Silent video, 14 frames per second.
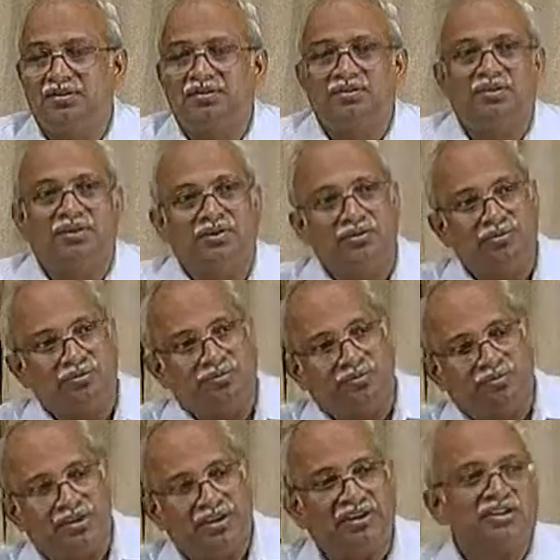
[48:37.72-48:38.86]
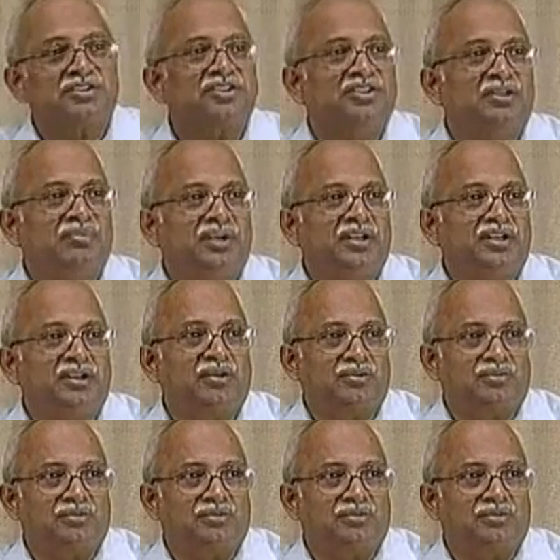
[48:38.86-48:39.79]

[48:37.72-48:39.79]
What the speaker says: When you bring the steel plate out,